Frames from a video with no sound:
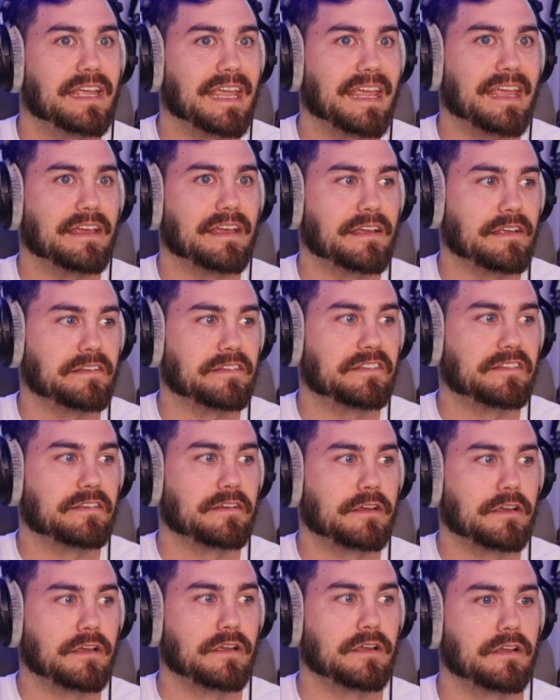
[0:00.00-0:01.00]
is
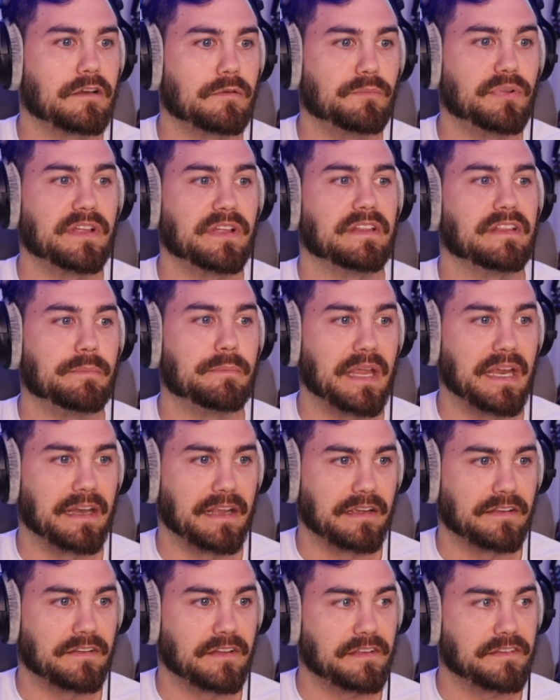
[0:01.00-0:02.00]
completely
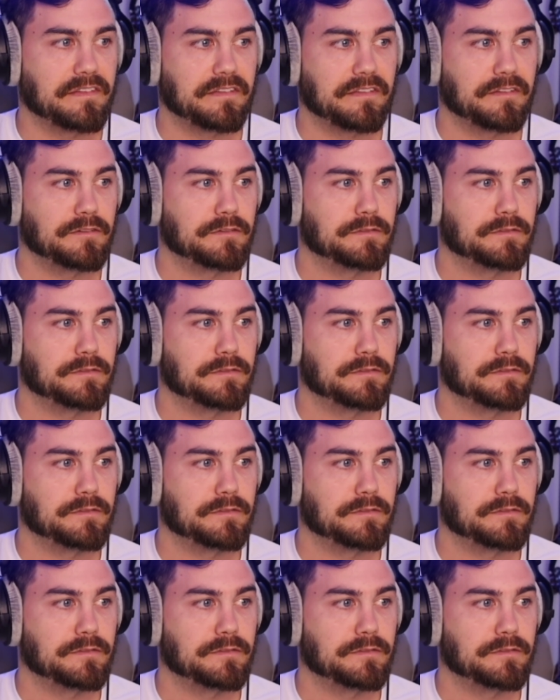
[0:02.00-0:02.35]
meaningless.